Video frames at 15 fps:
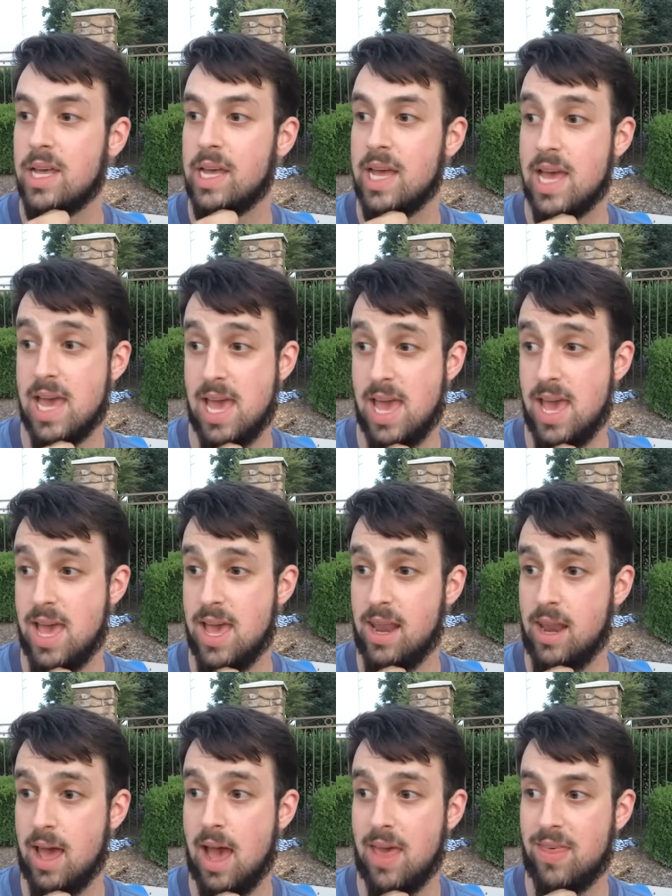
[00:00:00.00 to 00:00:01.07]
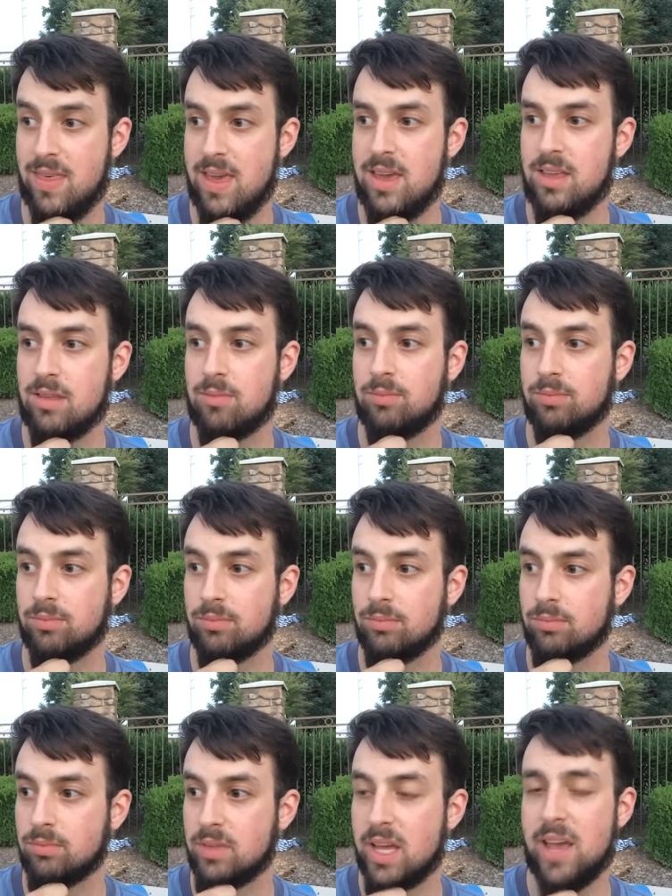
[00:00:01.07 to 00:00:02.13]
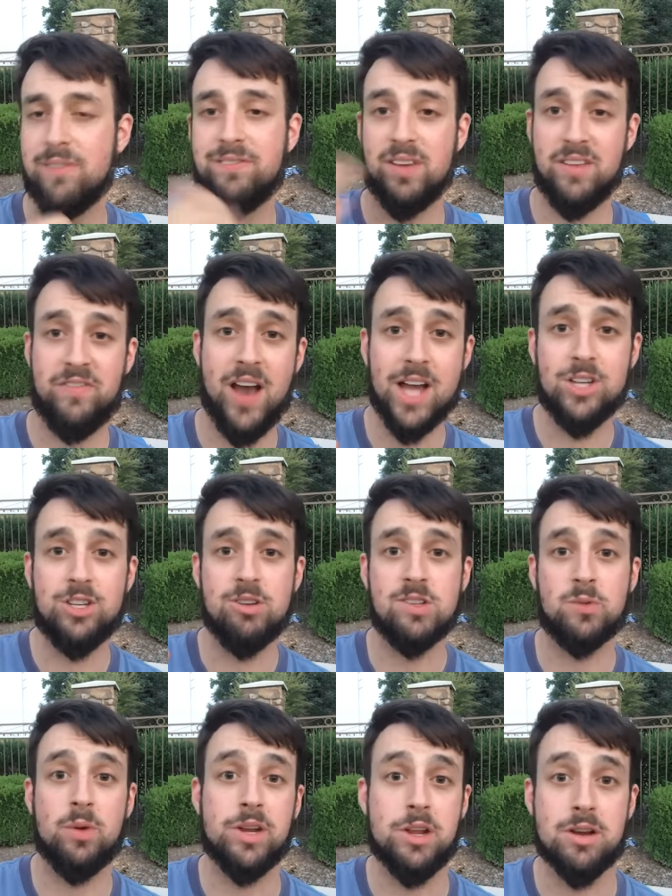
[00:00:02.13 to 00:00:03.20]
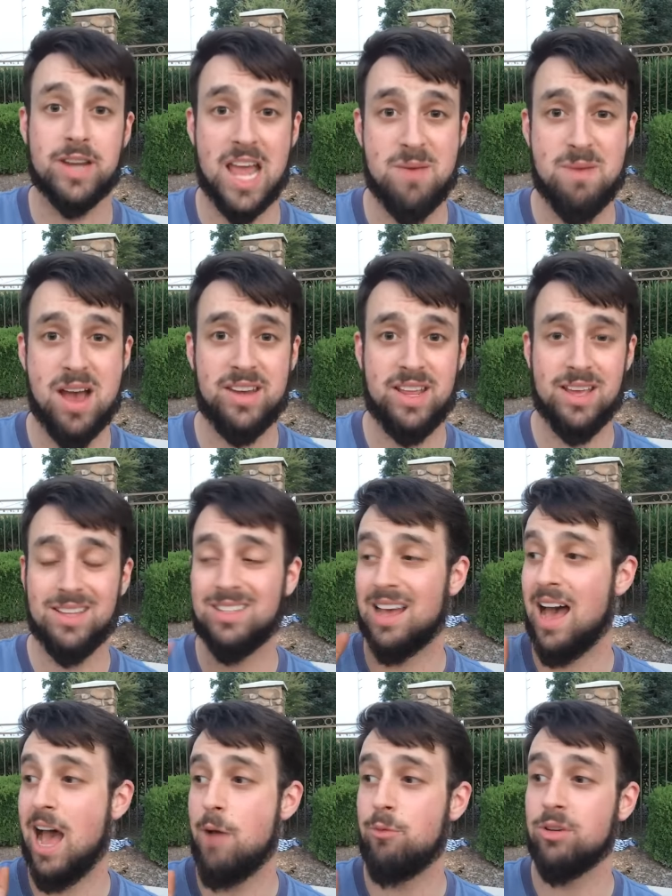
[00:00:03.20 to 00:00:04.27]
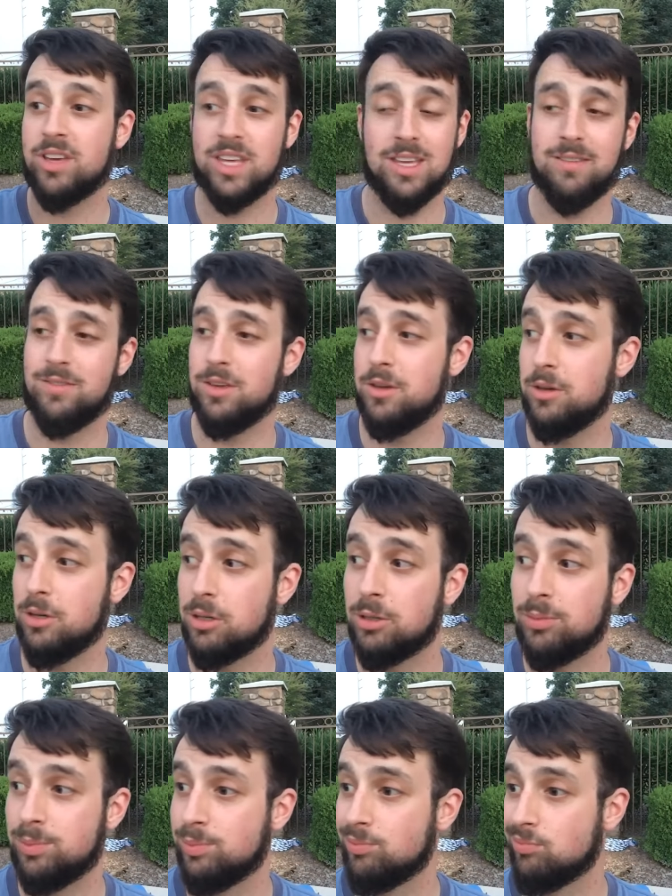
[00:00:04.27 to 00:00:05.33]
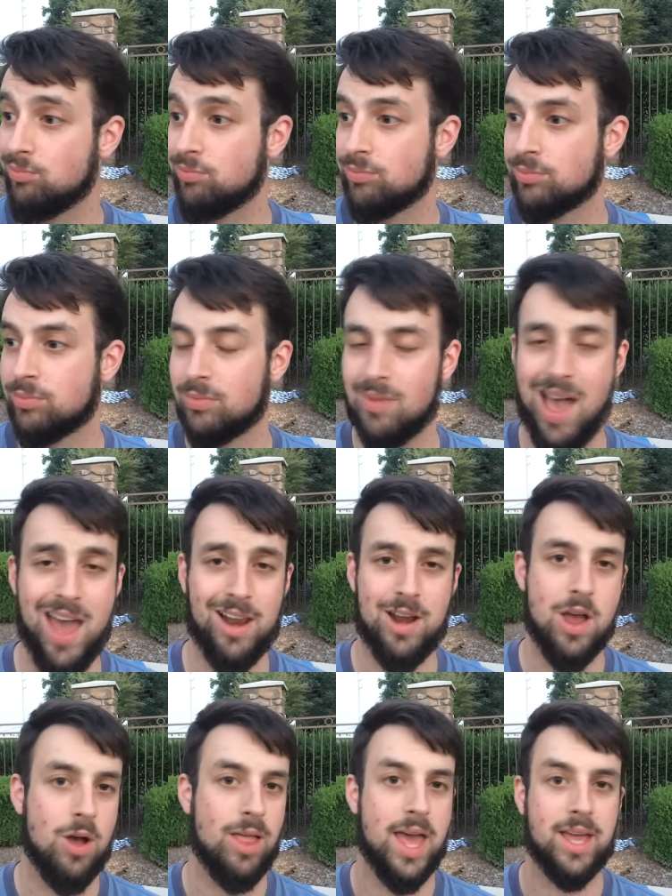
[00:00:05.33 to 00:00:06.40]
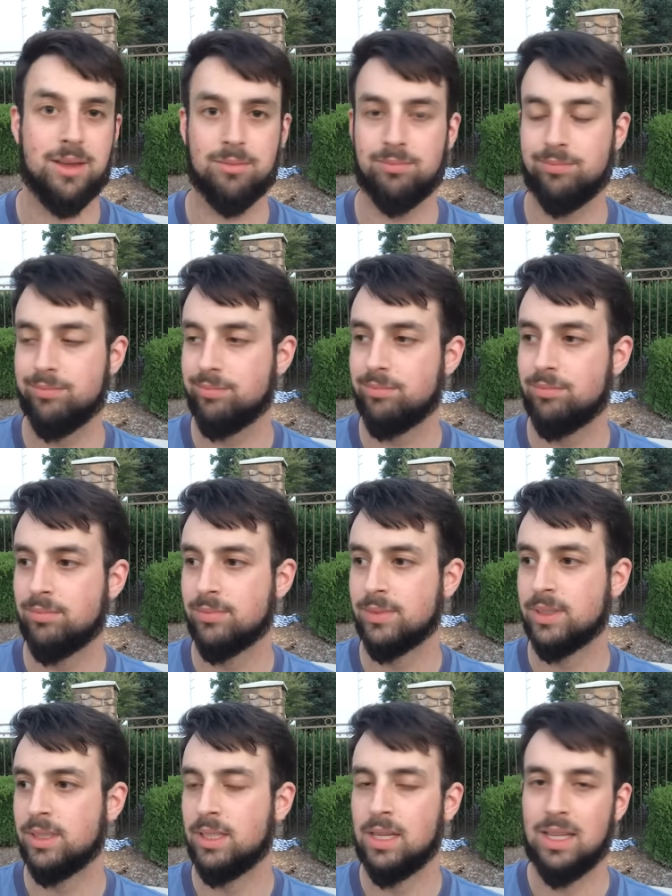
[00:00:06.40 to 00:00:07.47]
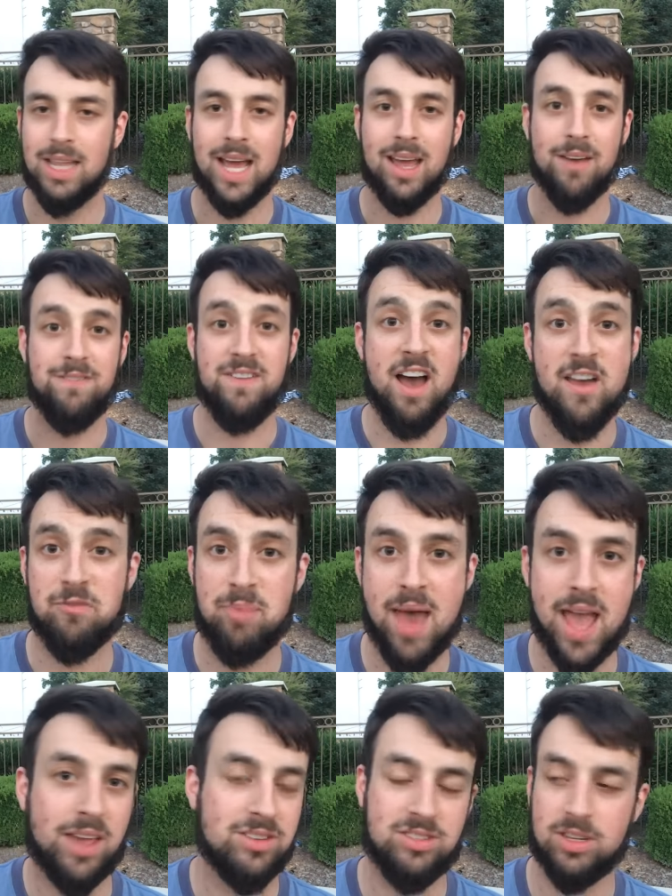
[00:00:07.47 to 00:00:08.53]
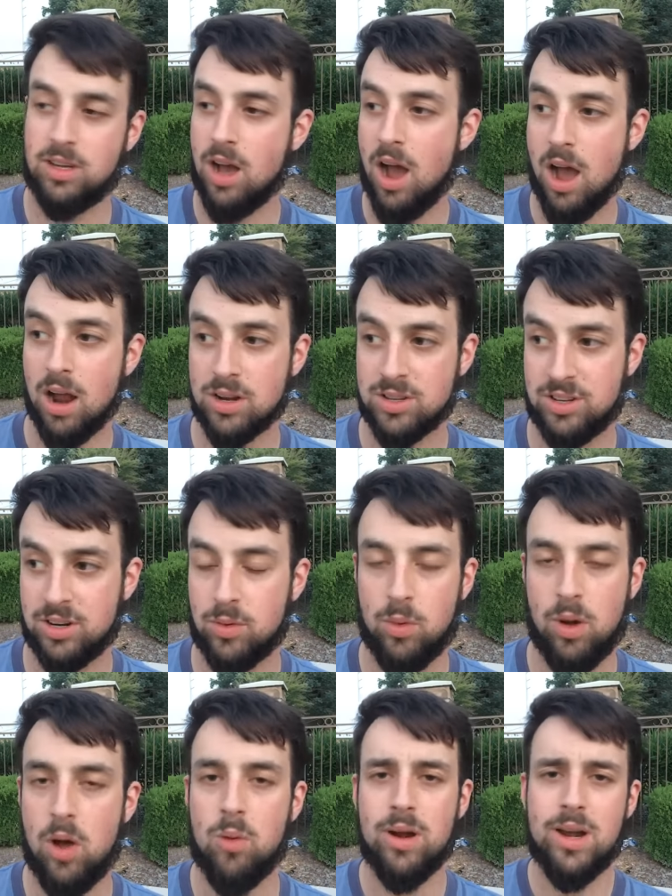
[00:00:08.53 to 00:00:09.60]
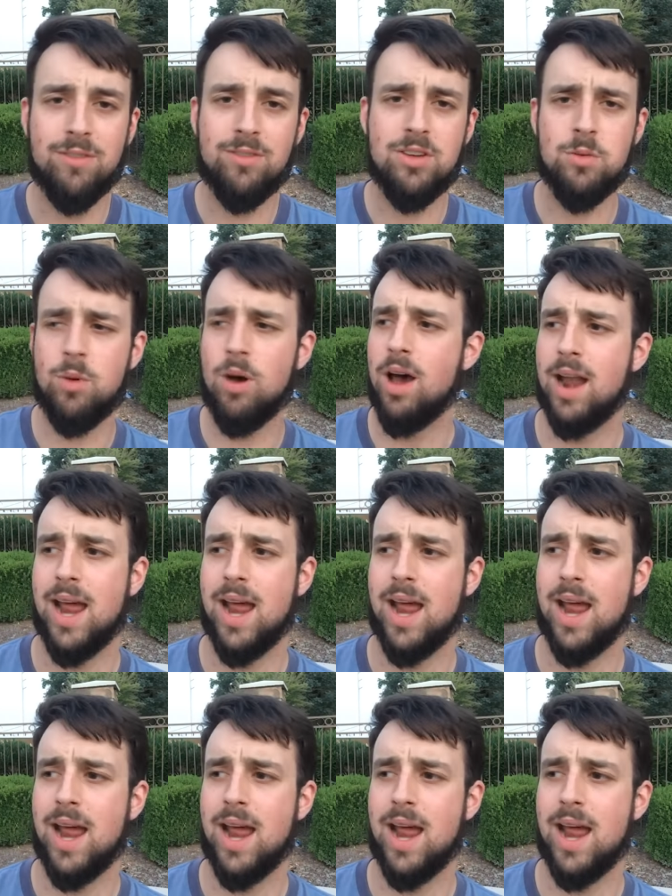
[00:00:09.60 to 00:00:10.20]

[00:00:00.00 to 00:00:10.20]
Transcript: And I think if if I choose one of your name ideas, I will give you I don't know, like like a five pack of cigars or or whatever you want.